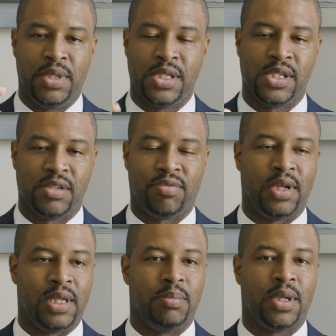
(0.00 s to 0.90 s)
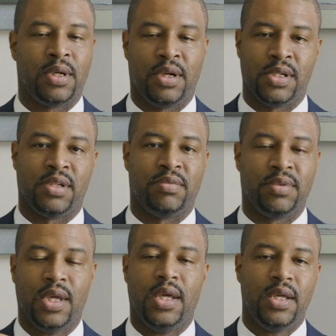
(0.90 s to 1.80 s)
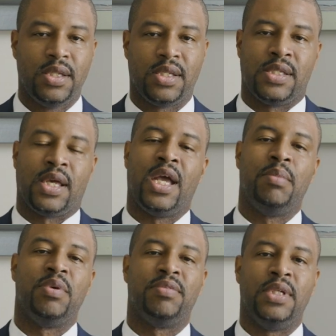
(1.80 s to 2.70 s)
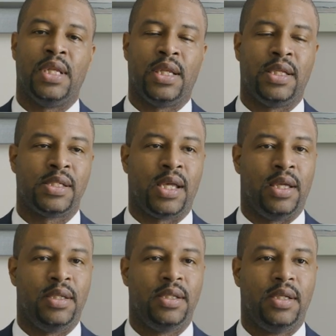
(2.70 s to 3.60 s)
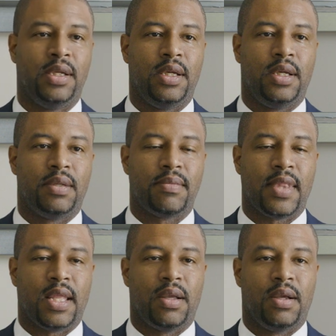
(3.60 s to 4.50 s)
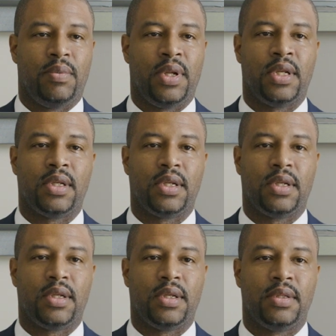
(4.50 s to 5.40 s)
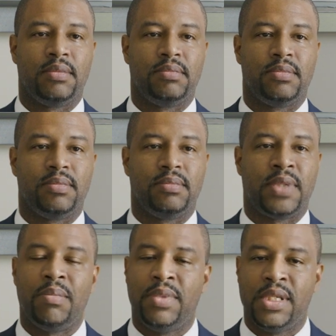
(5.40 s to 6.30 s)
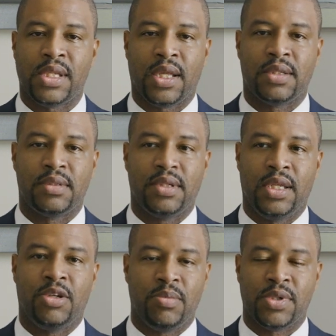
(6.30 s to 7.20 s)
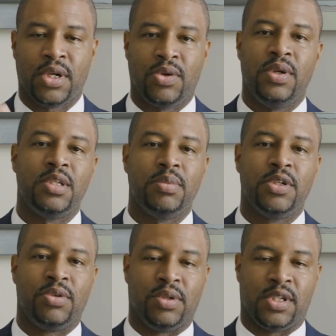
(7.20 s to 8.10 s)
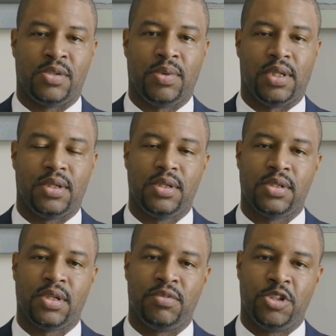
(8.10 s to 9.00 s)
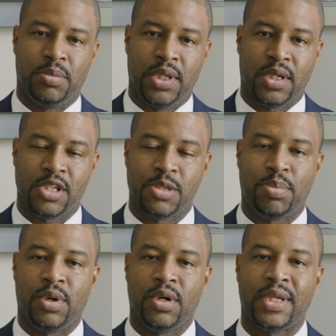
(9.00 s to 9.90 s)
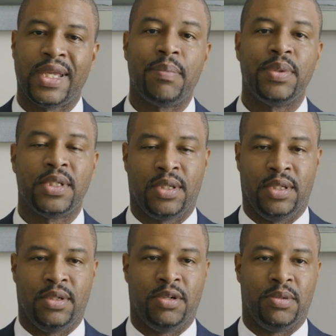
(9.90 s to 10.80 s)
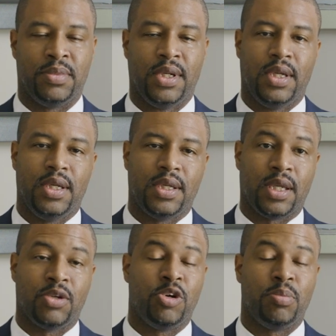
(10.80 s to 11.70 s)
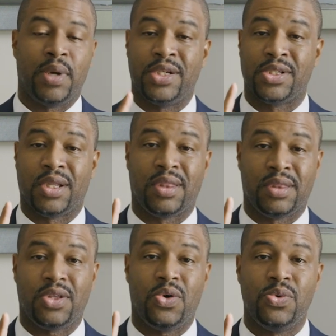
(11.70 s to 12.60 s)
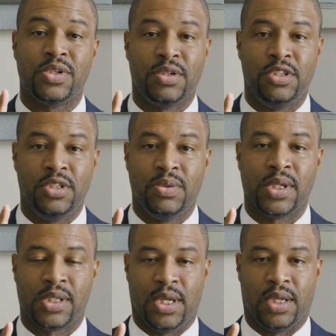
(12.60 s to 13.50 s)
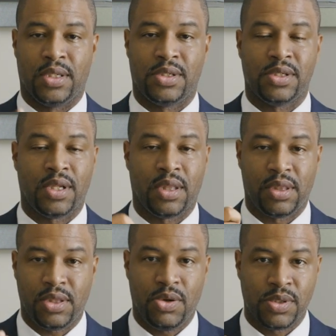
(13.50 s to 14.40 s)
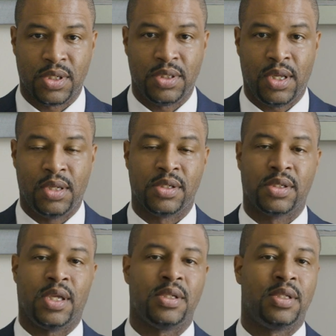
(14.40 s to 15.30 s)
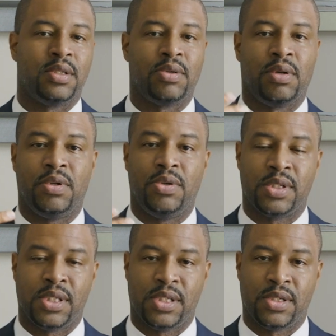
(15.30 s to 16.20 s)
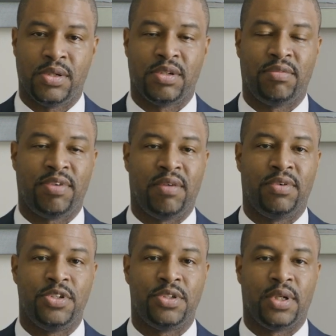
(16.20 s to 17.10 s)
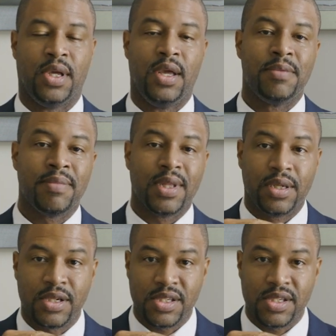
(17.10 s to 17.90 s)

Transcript: business friendly because of since the IMF deal that they signed. Well, that means that incomes are going to be growing as well. So if Jamaica's per capita income can go up by just a thousand US dollars, just a thousand dollars gets it to around 6,500. They're